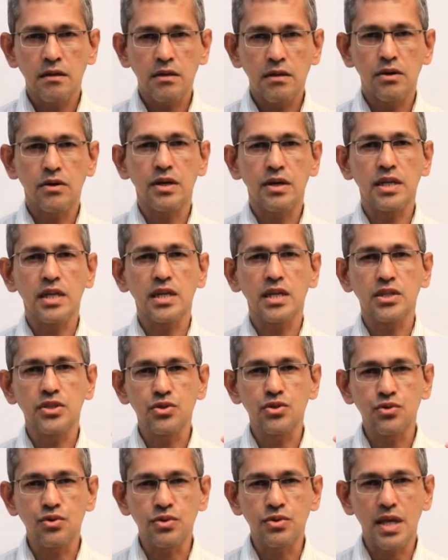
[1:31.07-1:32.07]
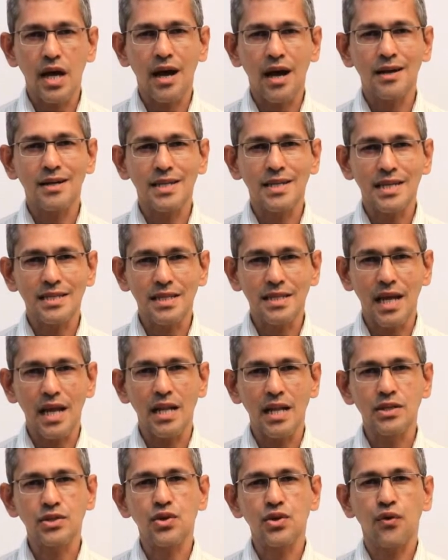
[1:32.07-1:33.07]
going into that
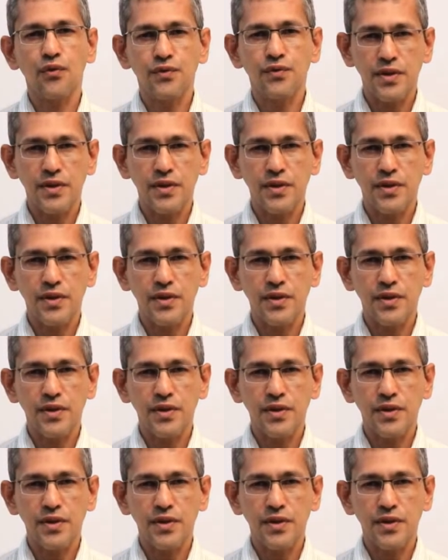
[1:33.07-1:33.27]
details of